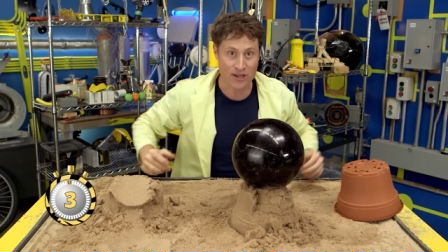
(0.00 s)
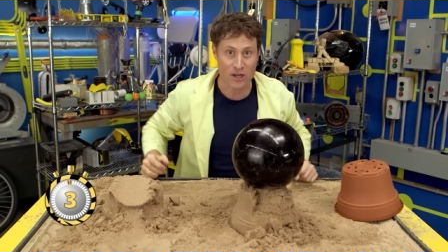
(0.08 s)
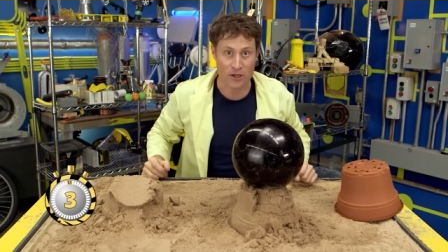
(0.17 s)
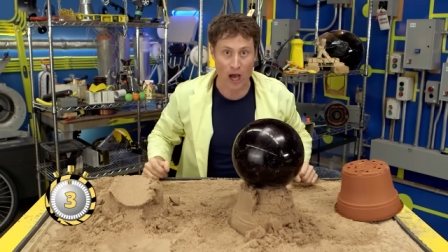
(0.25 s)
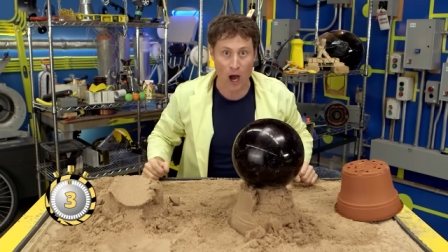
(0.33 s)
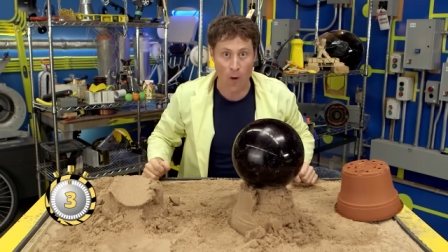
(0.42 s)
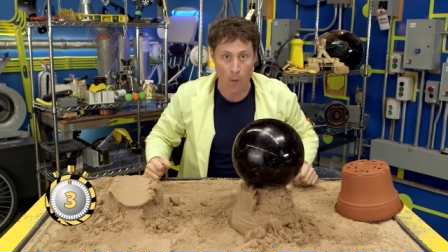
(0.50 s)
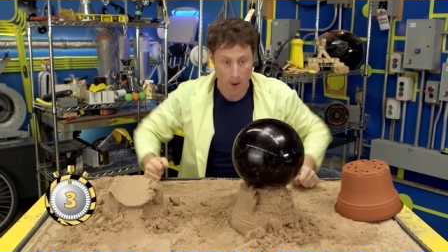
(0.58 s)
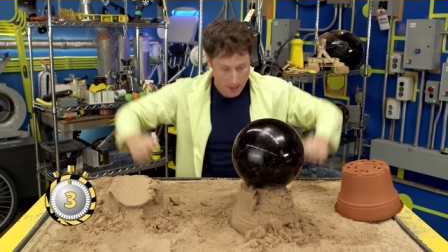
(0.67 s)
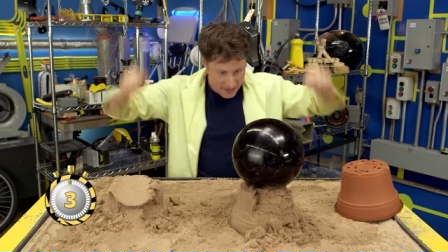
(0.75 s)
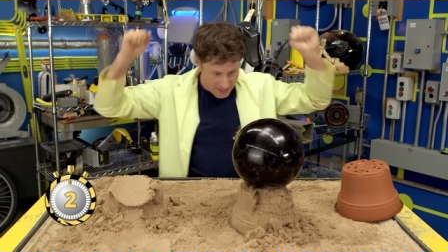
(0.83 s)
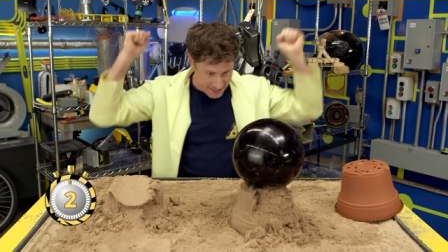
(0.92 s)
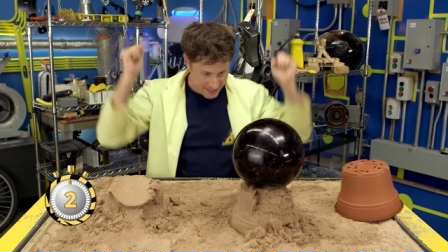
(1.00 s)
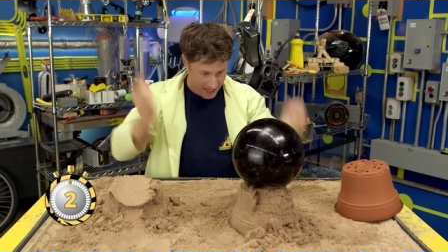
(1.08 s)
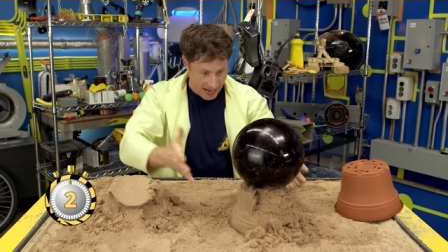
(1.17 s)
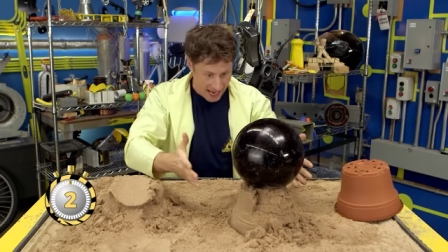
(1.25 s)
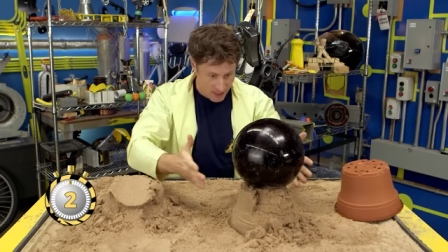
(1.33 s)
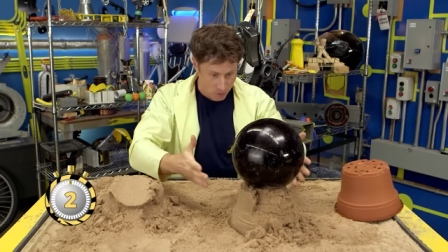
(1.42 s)
there you go,
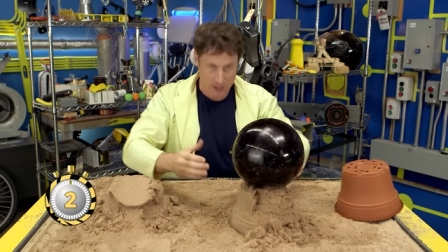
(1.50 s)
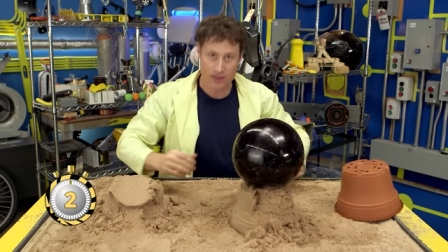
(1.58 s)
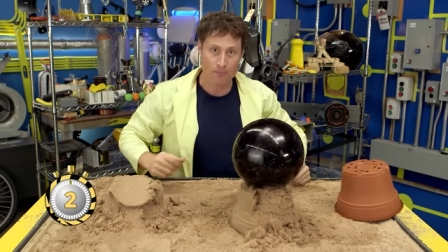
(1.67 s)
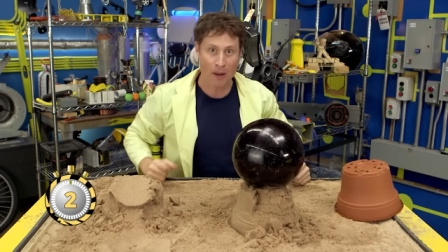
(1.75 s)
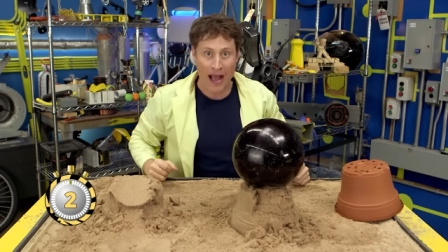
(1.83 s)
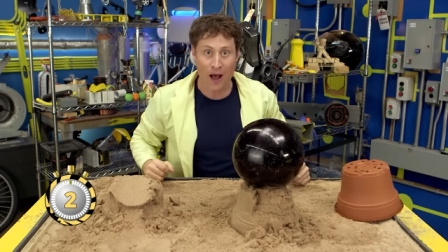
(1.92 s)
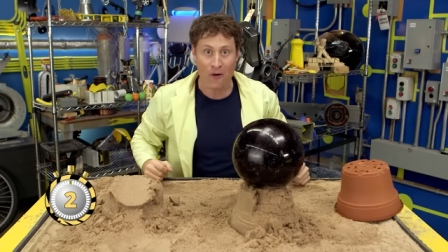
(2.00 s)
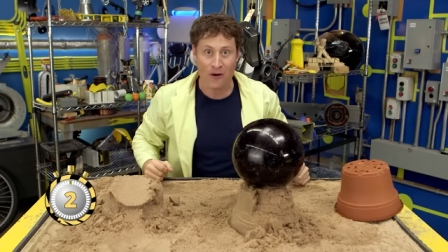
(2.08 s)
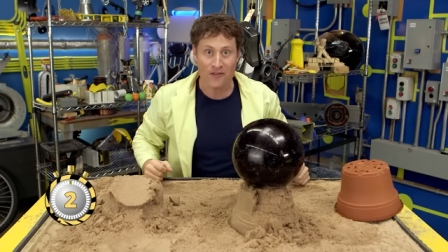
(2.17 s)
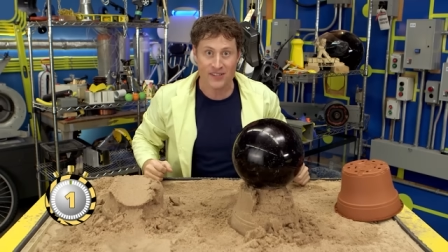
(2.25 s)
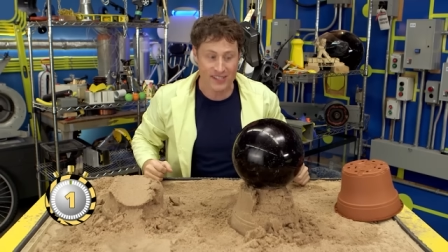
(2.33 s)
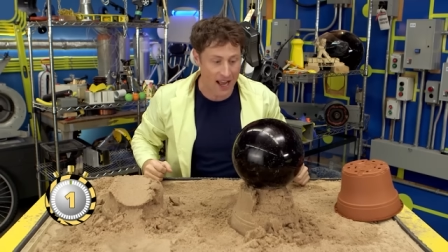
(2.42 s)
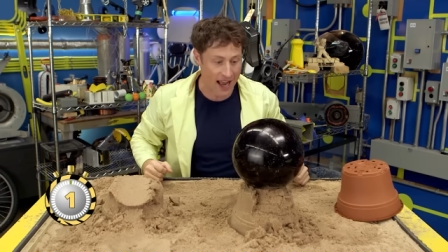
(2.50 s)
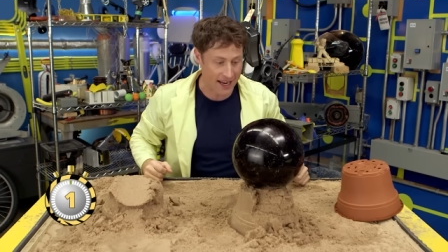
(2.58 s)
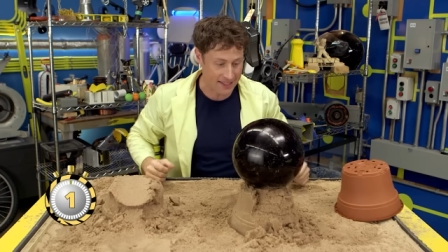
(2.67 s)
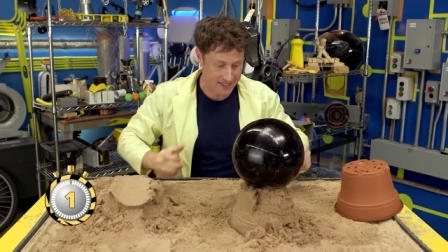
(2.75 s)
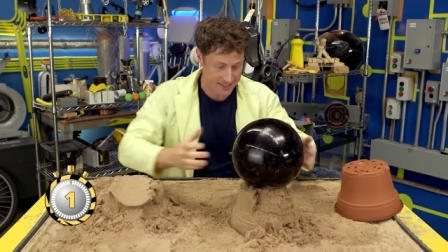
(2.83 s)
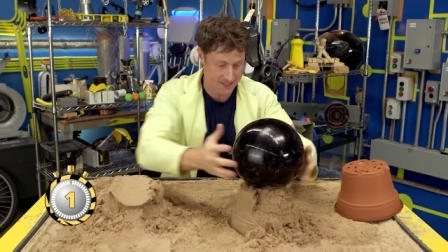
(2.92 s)
sand with the power of
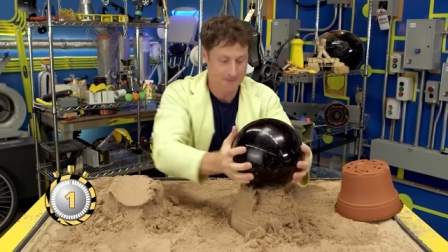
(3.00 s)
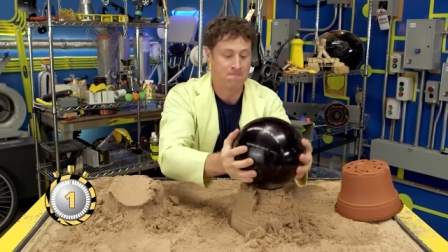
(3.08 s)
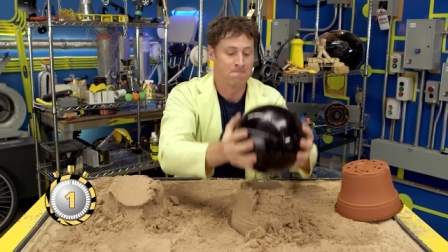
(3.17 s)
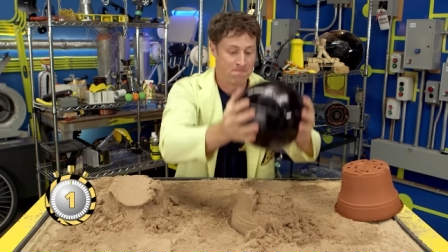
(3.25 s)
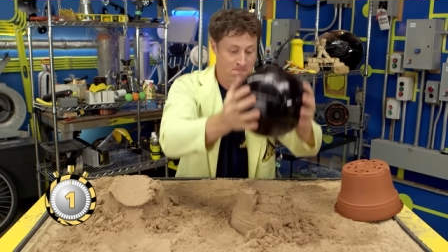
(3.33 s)
science.